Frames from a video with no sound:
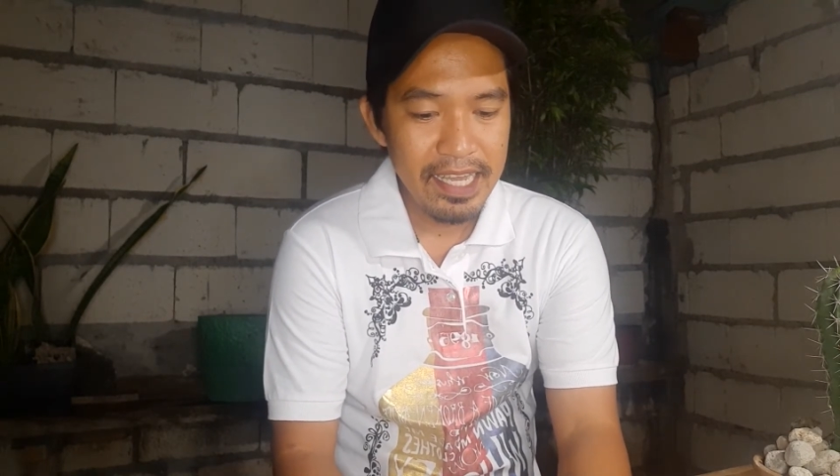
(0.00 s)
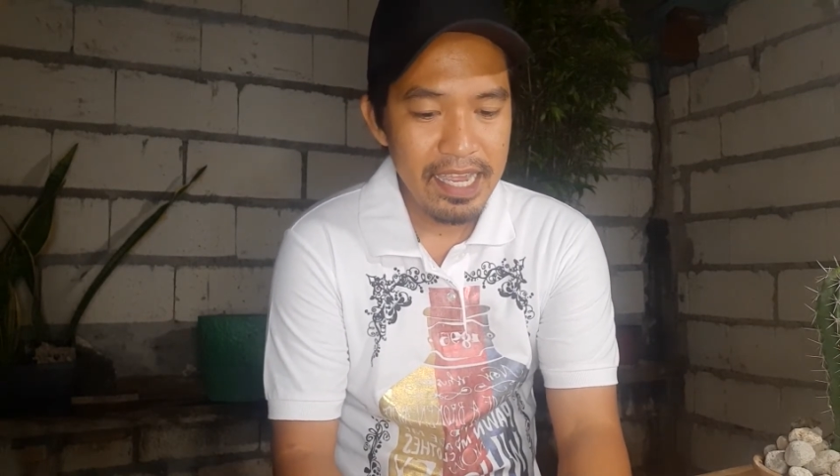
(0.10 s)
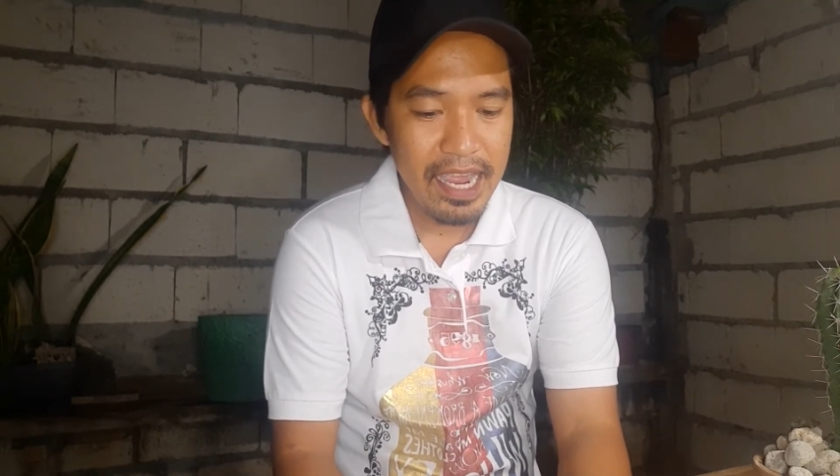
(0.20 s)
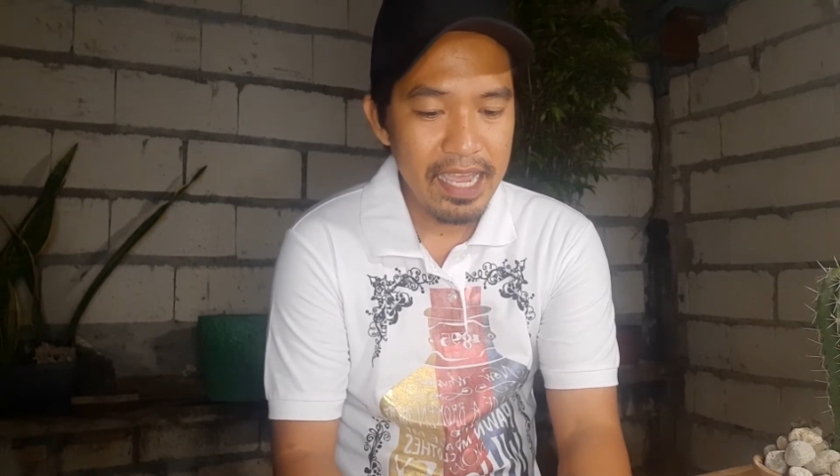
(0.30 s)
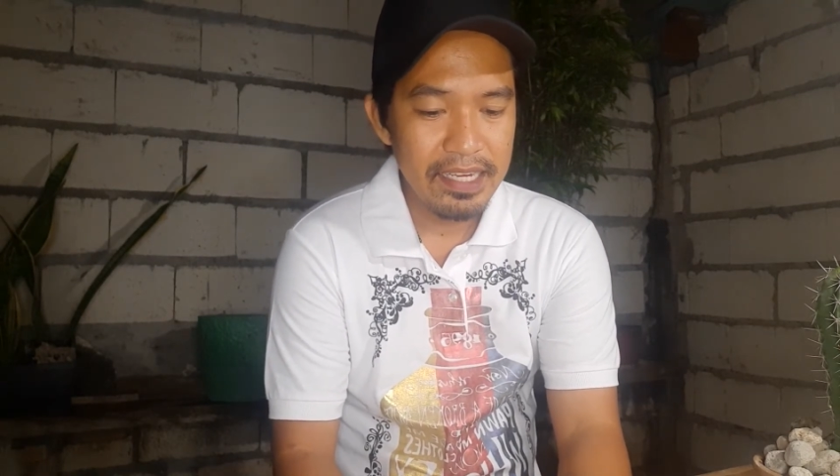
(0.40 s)

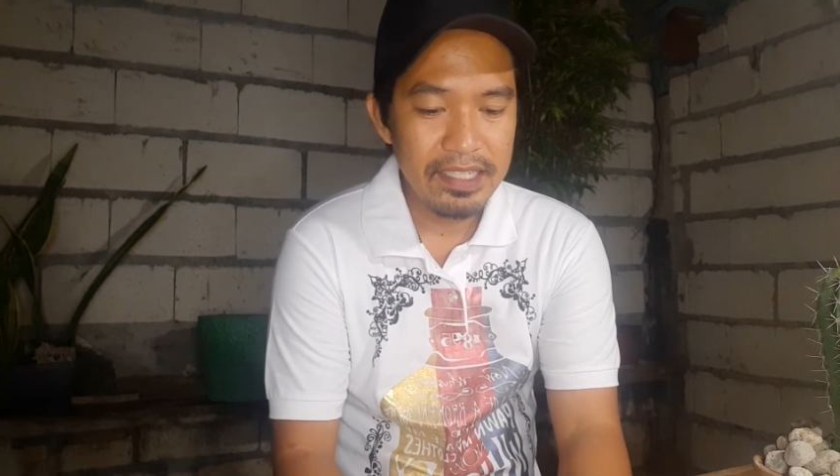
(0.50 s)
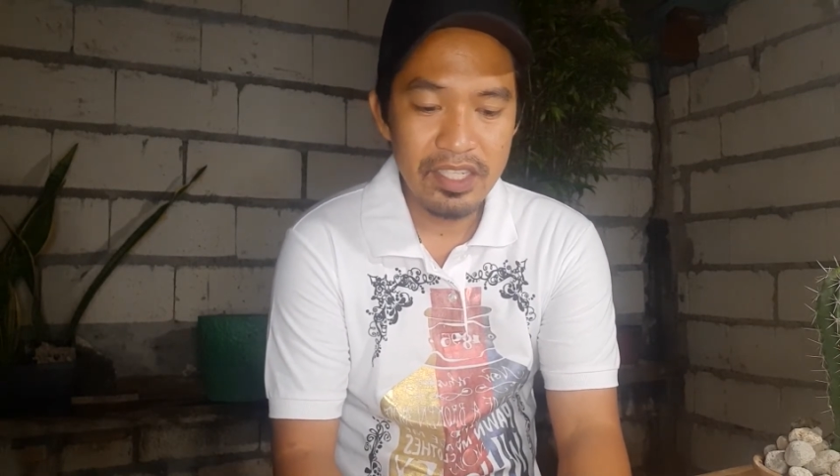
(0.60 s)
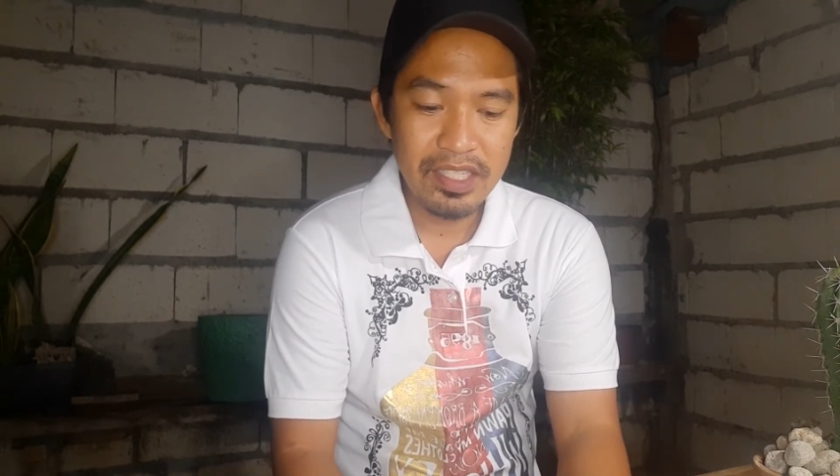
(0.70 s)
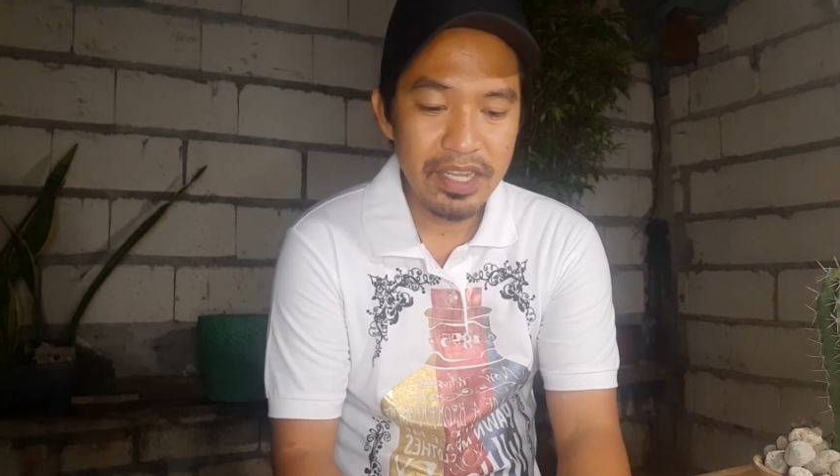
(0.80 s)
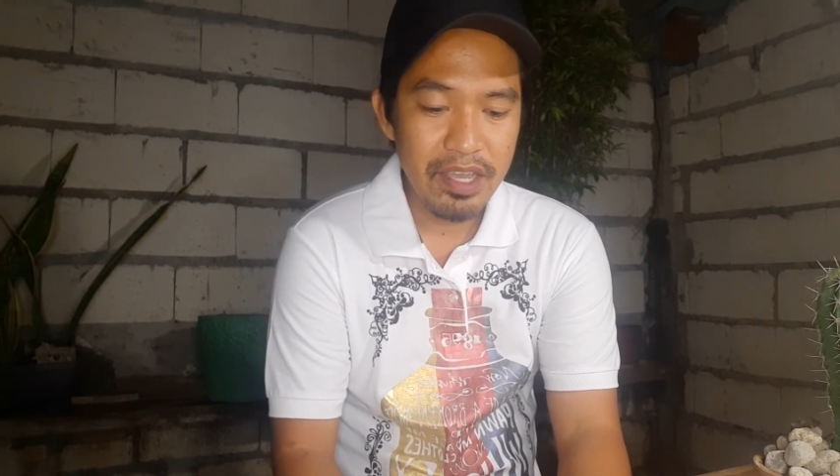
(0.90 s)
and it
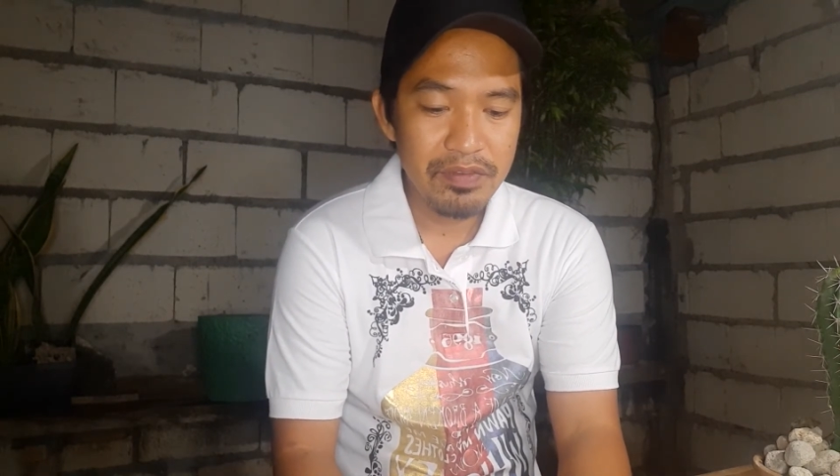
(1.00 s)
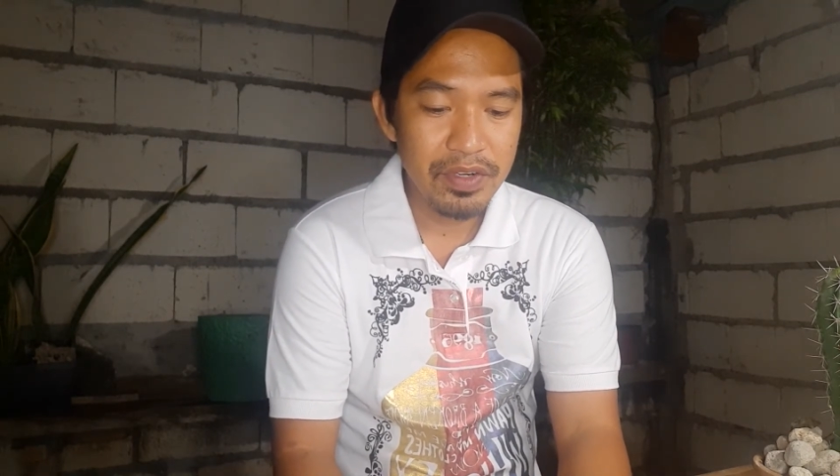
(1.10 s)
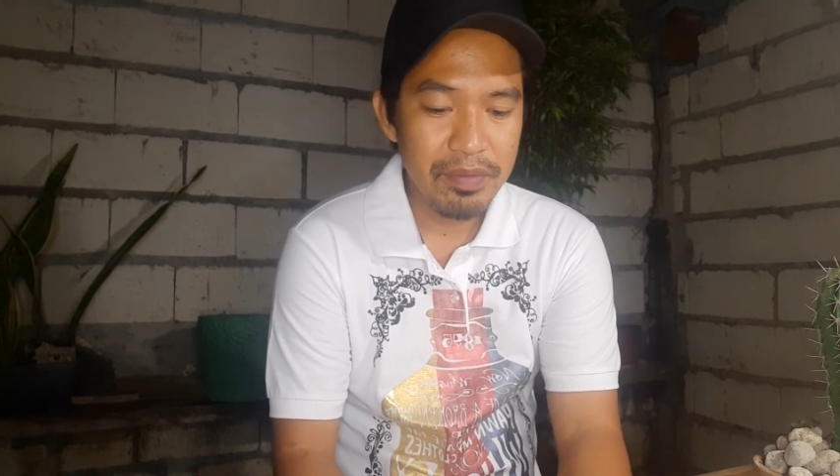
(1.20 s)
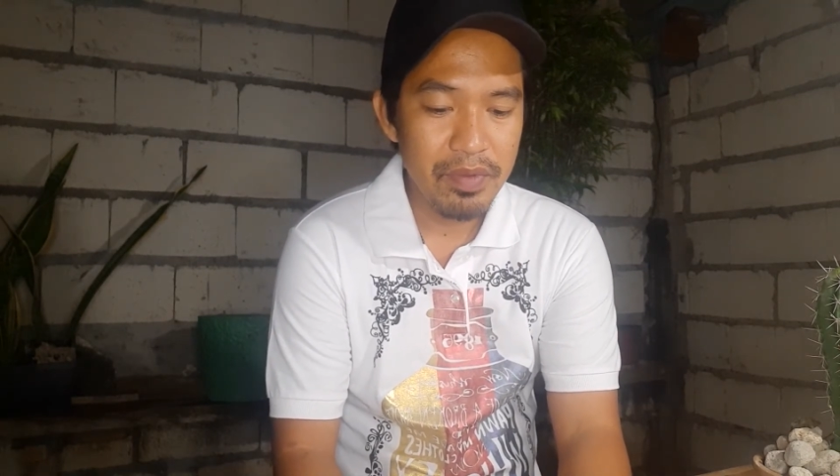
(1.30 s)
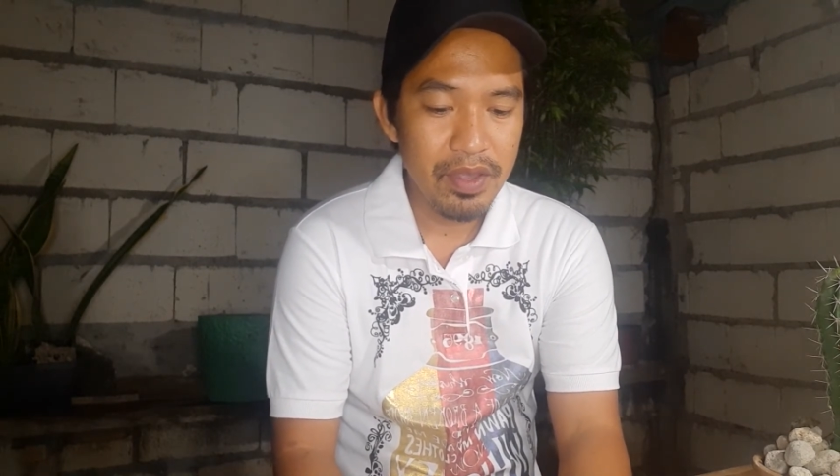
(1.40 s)
doesn't account for
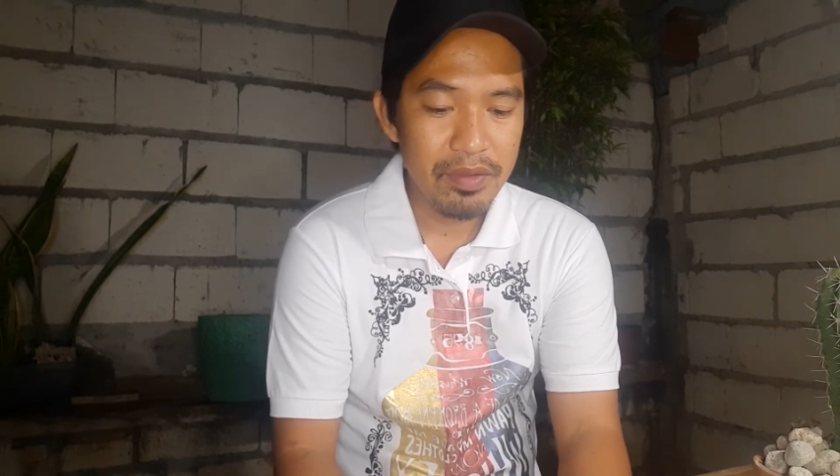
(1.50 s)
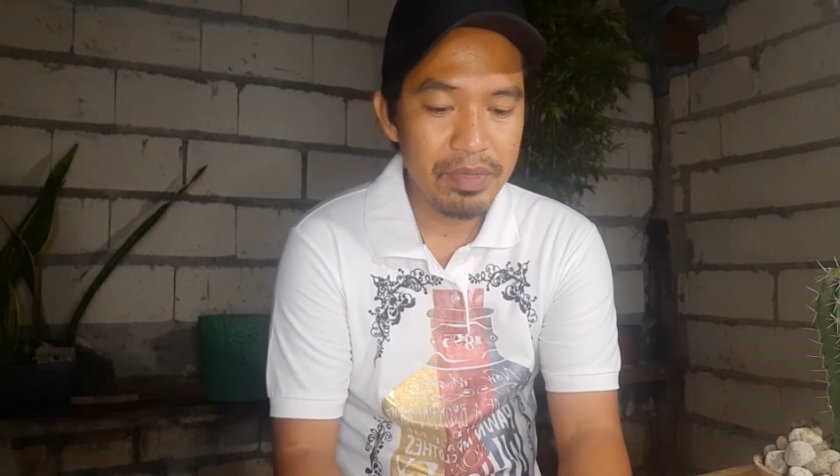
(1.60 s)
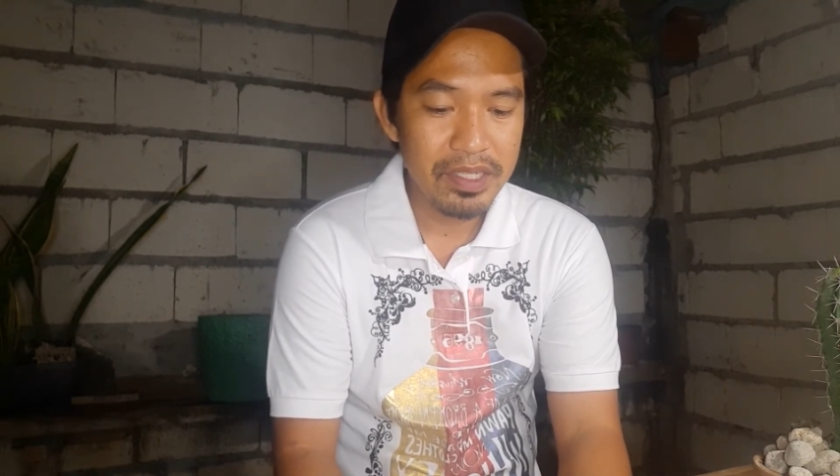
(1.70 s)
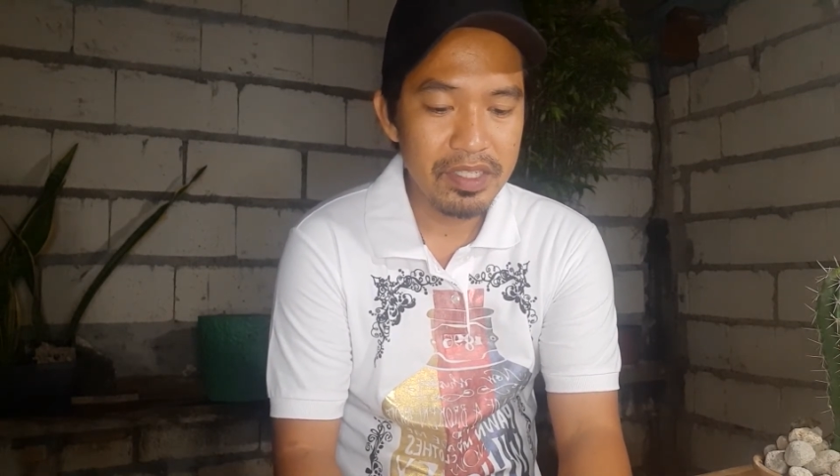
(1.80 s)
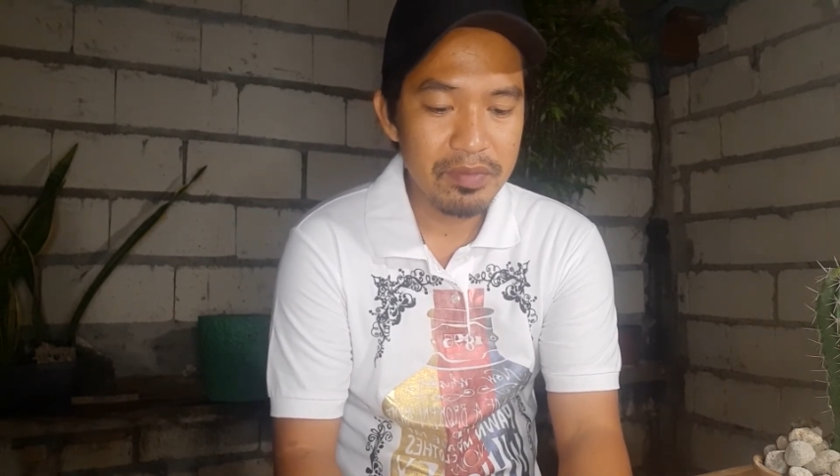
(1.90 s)
the other
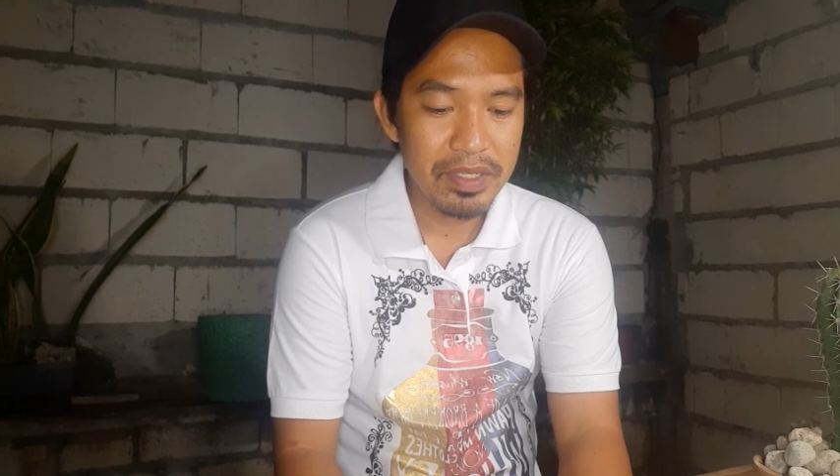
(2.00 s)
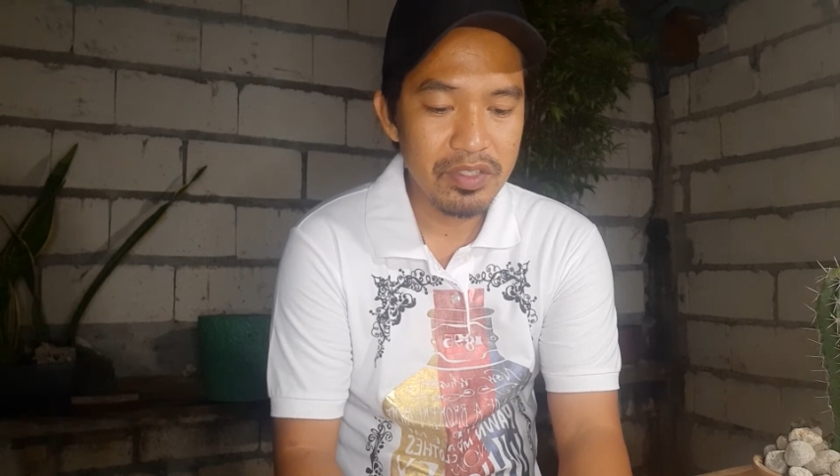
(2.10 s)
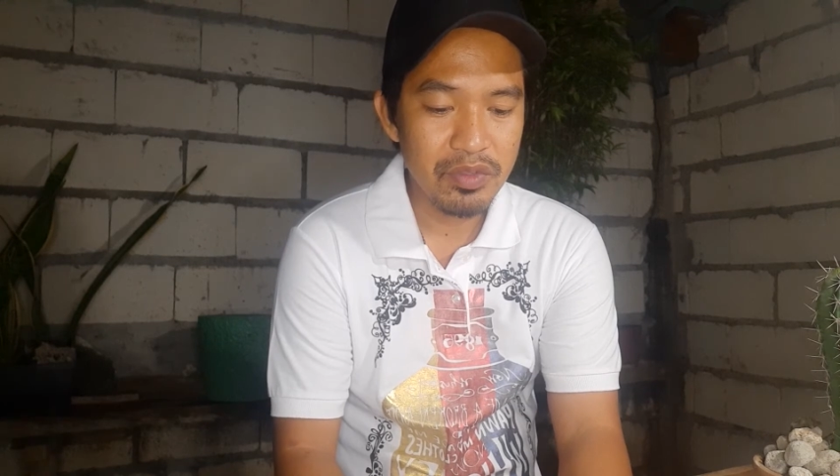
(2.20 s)
monthly expenses